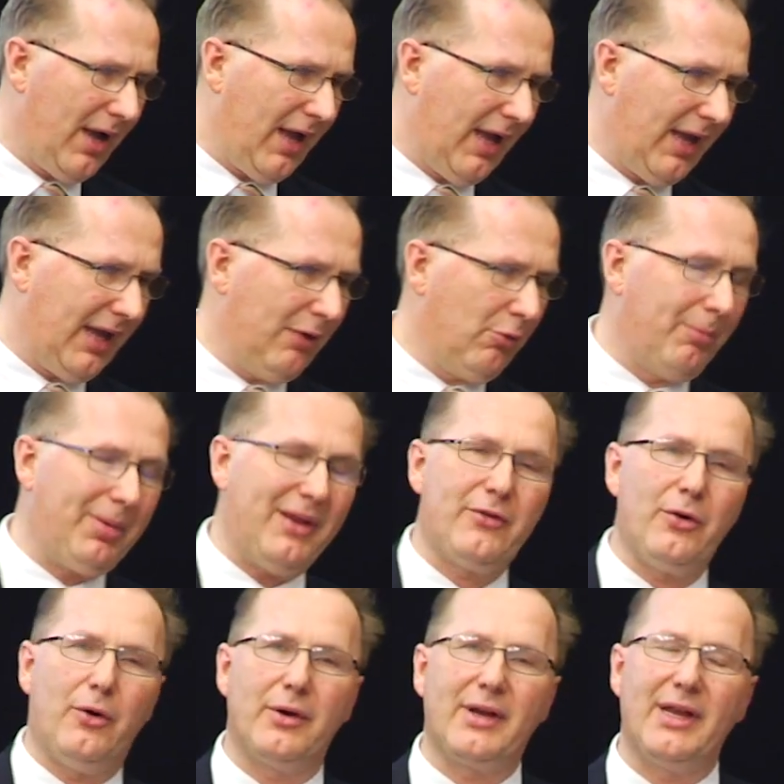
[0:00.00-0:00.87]
He will be
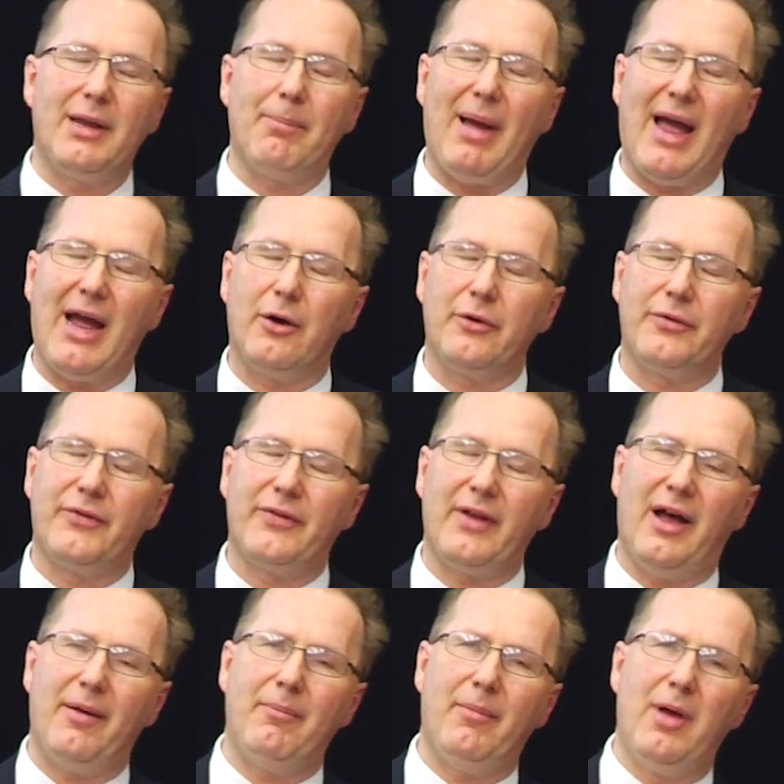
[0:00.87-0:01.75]
talking about
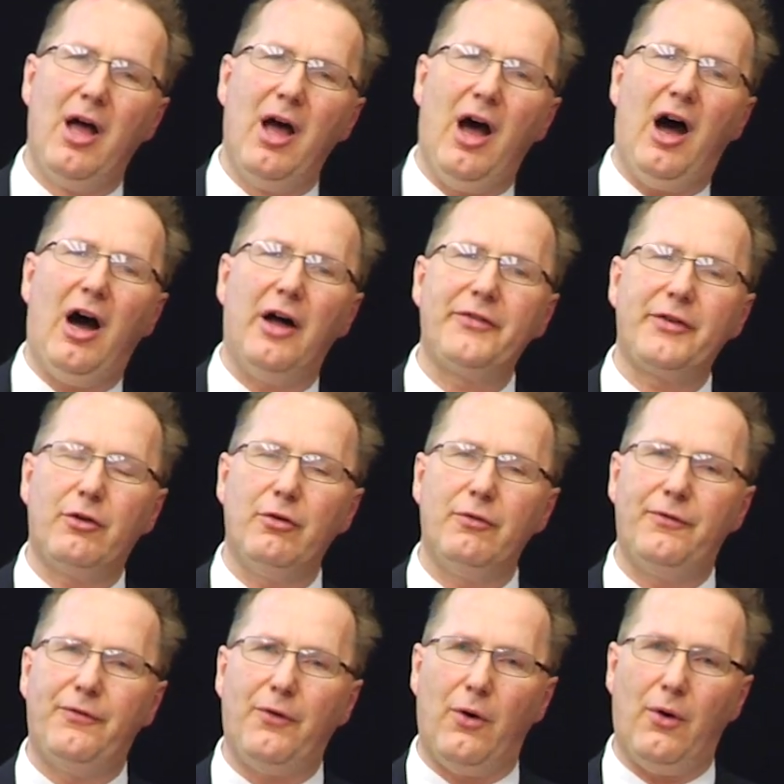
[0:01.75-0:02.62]

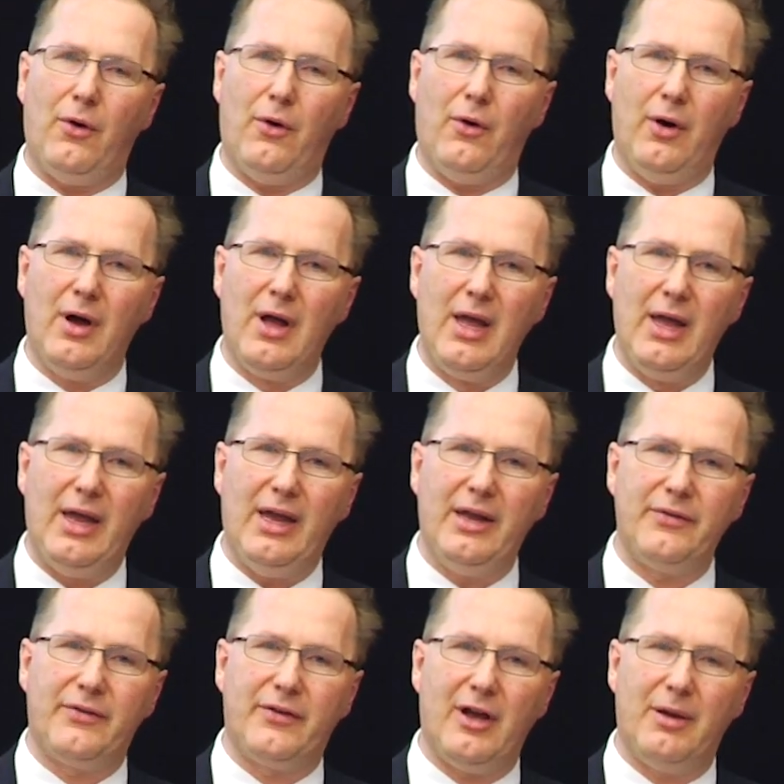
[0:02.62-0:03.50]
Article 4
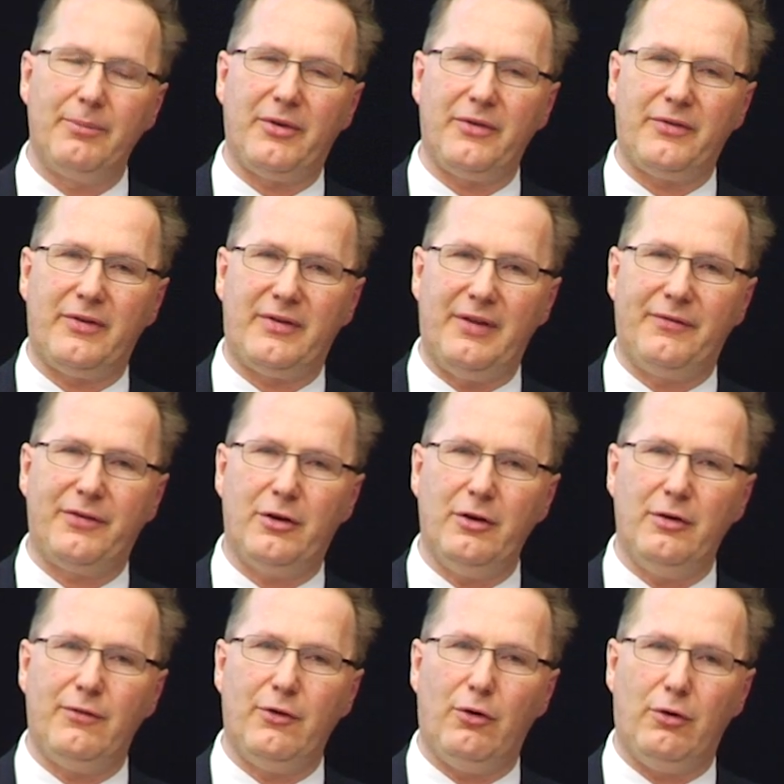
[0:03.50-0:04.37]
in terms of
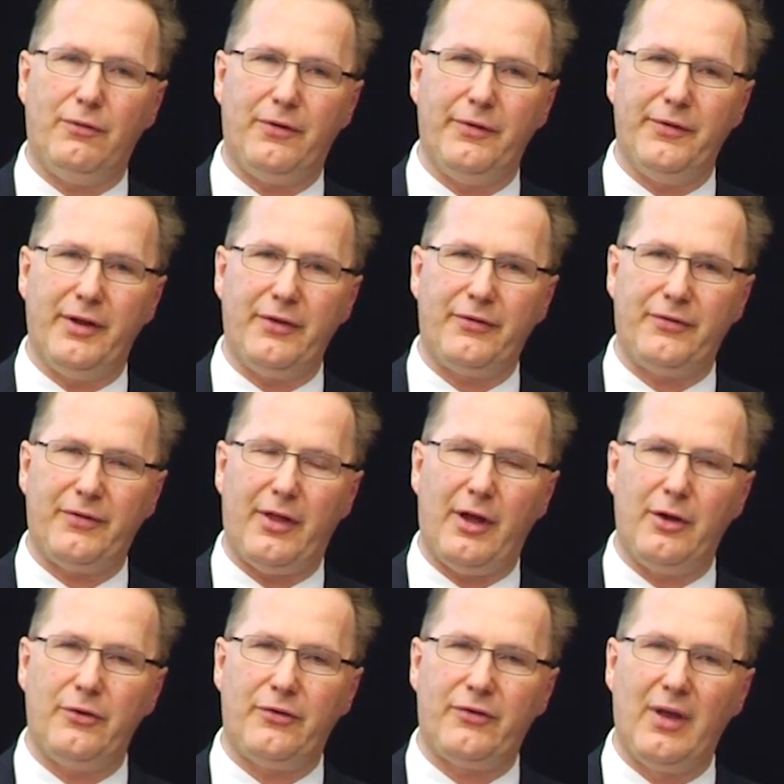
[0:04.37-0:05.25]
Certificate of Lawfulness for
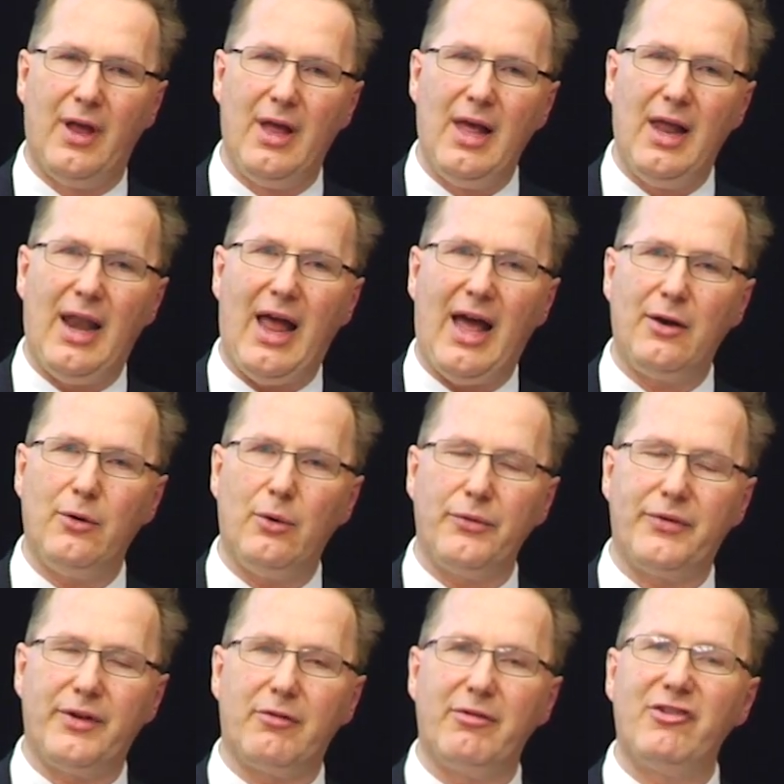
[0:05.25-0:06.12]
those
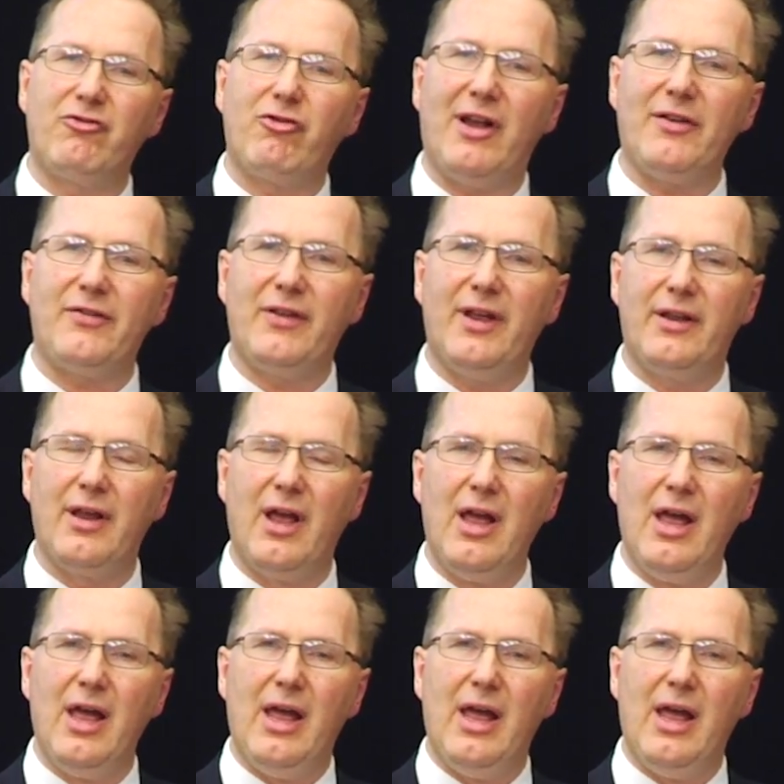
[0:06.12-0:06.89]
landlords that are interested.